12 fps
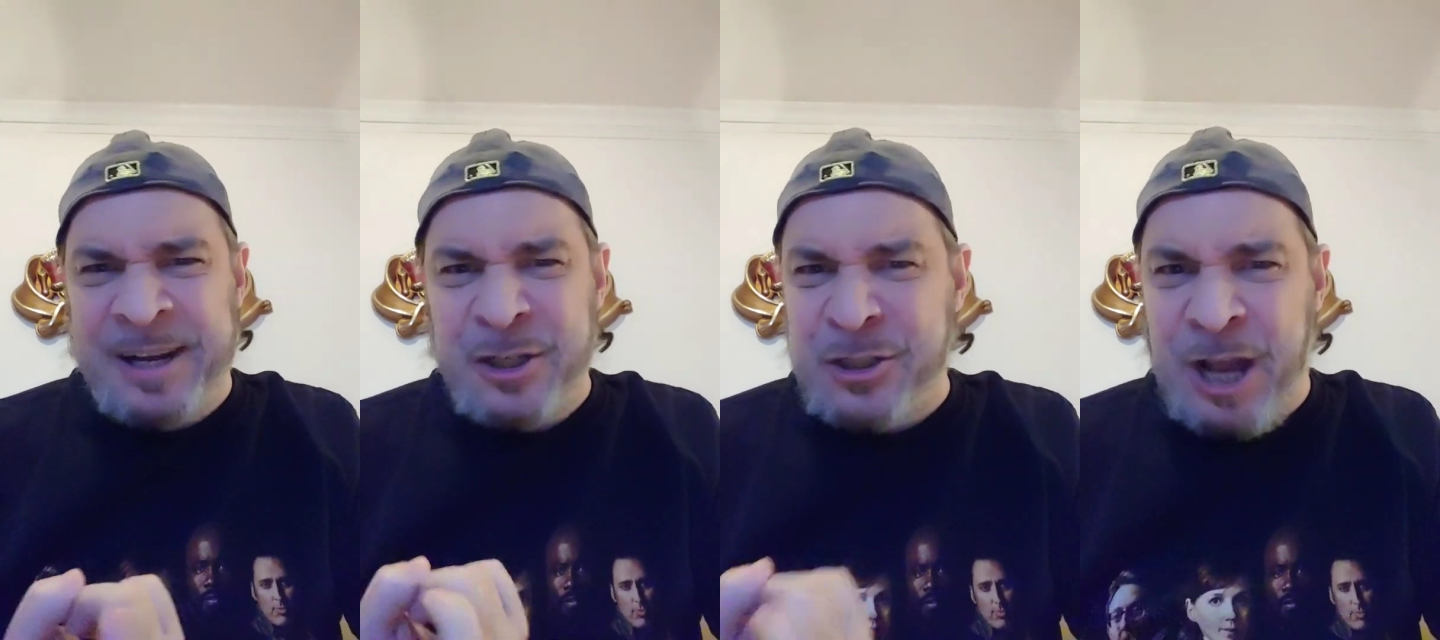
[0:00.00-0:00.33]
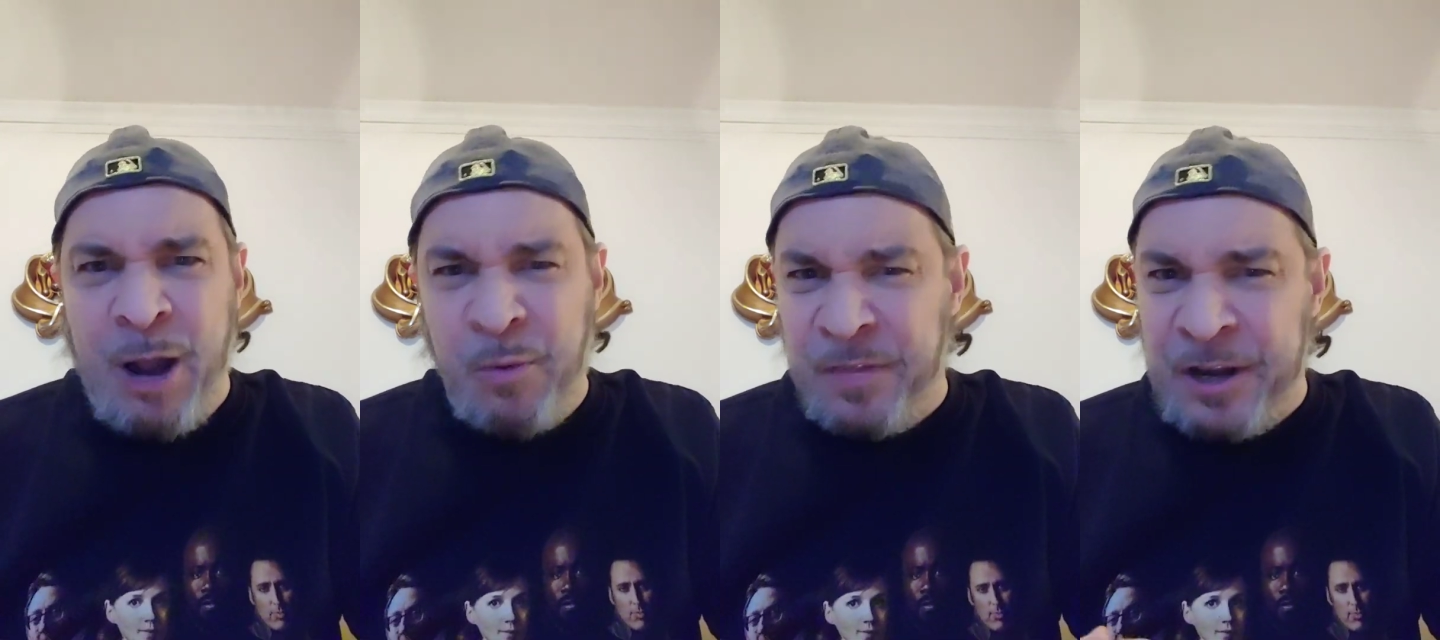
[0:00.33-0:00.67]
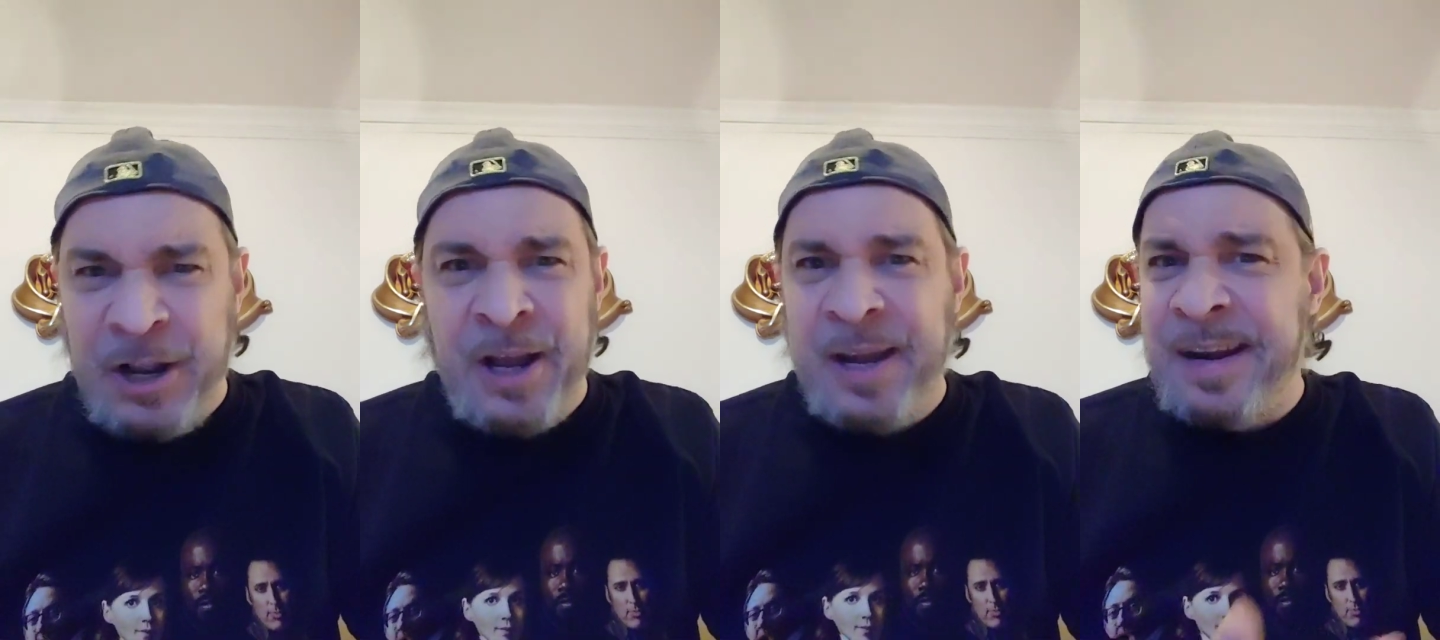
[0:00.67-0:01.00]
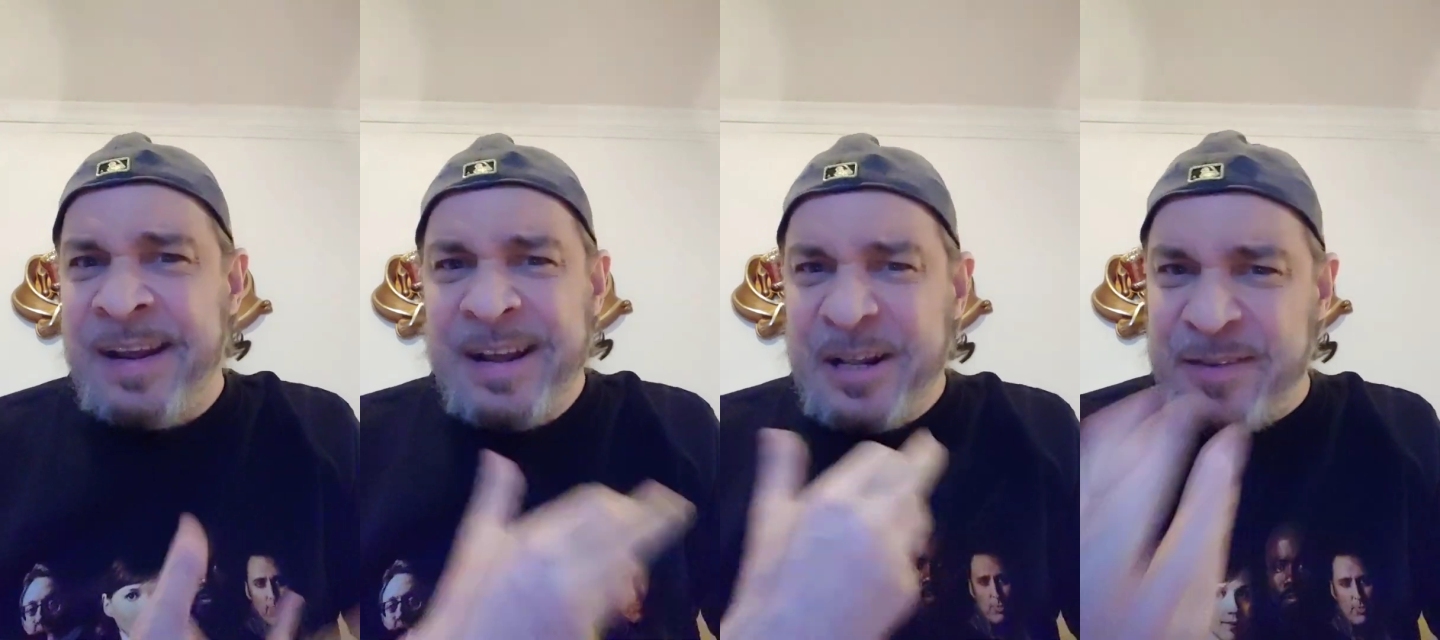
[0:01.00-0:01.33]
getting shot with a
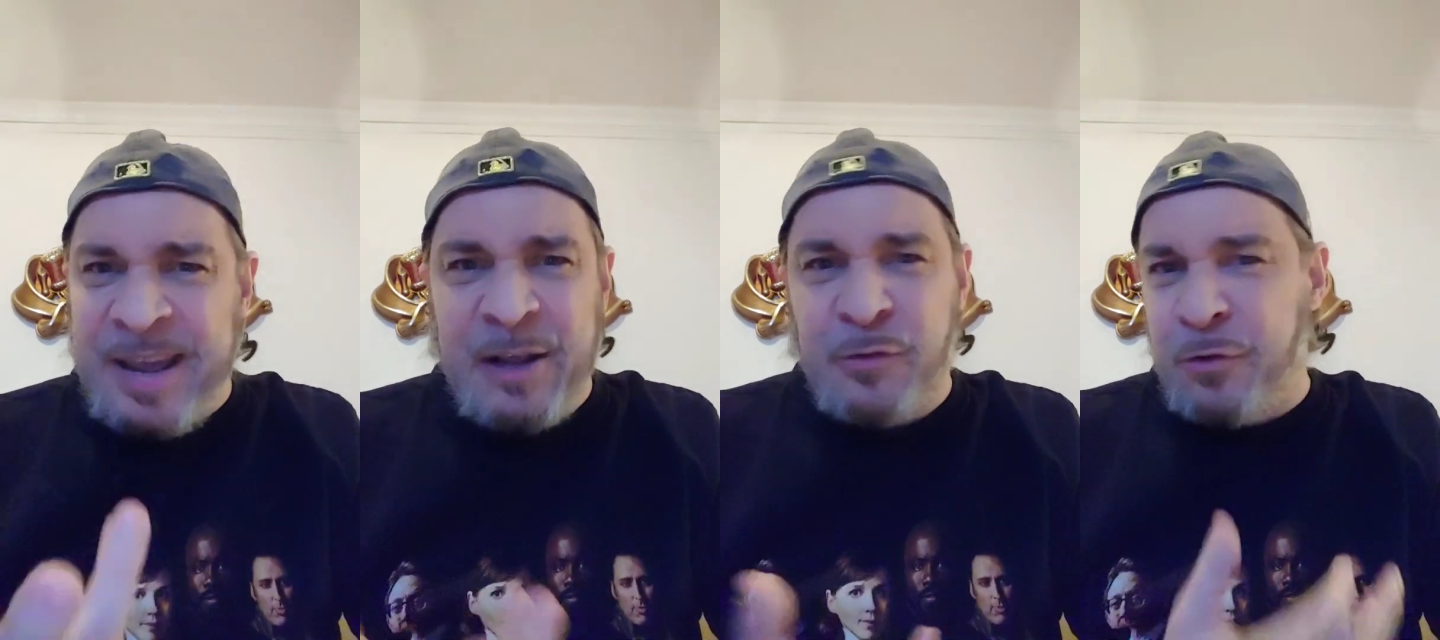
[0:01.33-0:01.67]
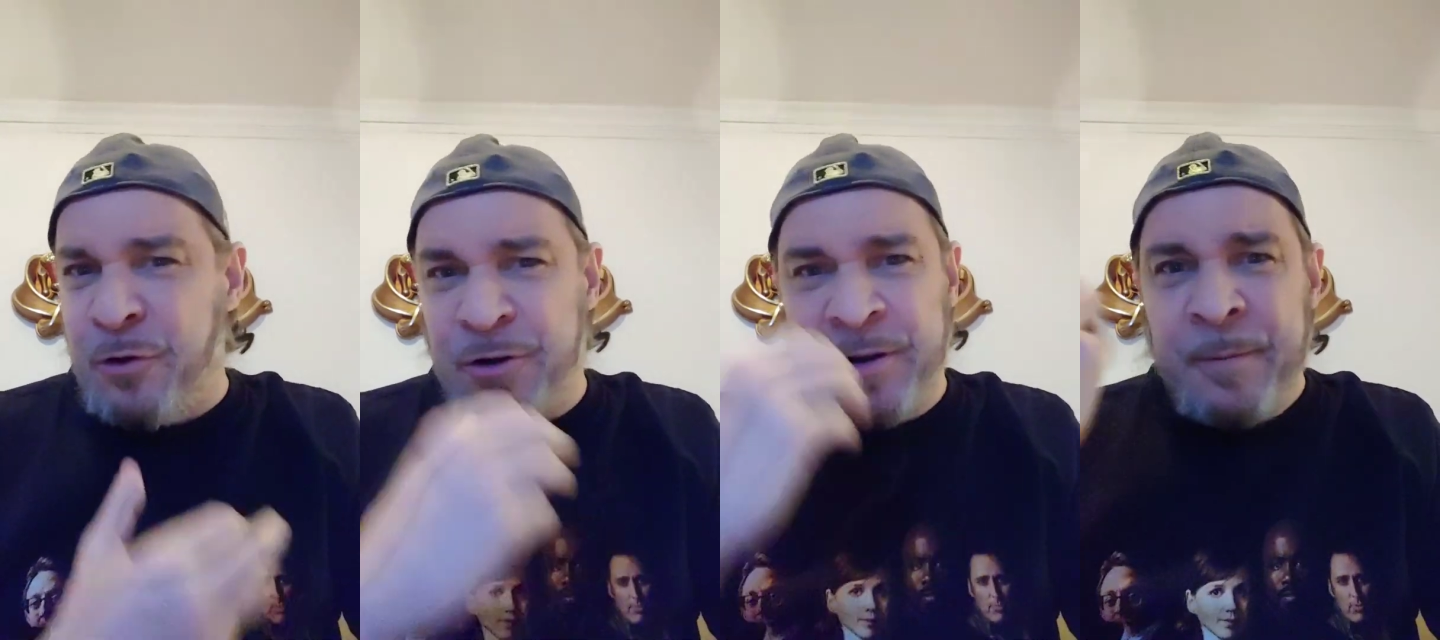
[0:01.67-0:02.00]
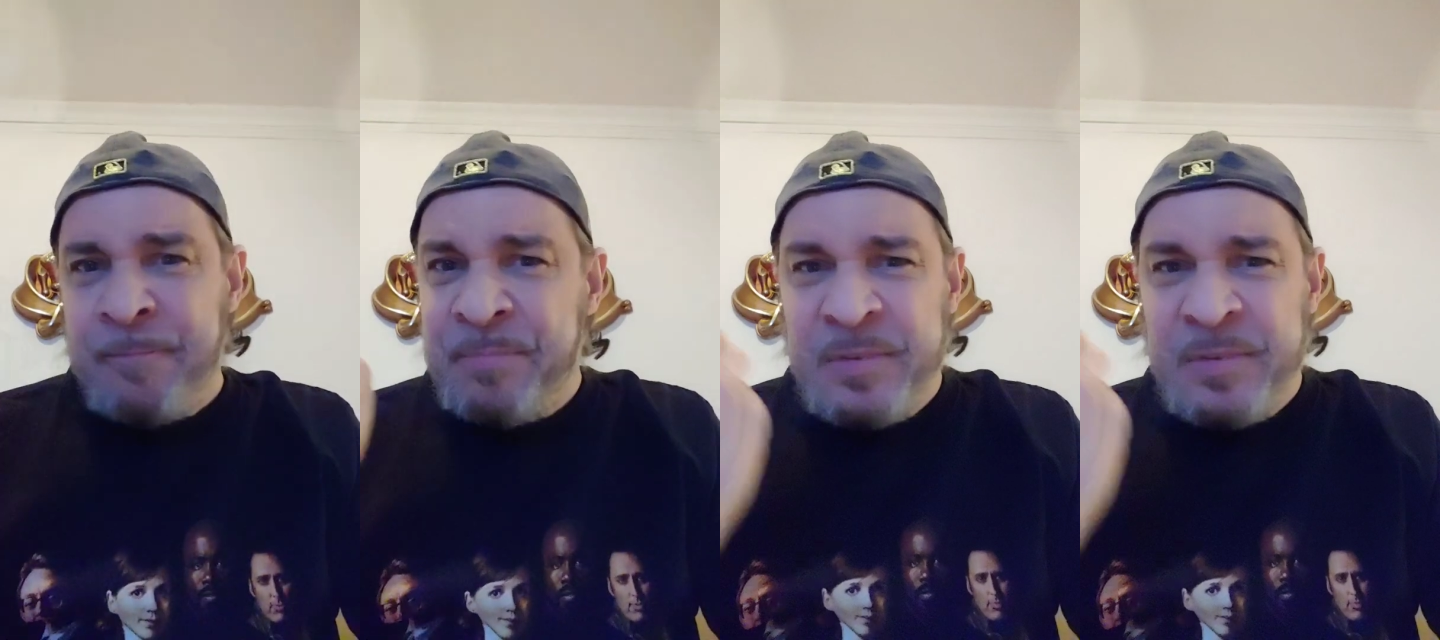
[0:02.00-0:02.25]
gun, tasered,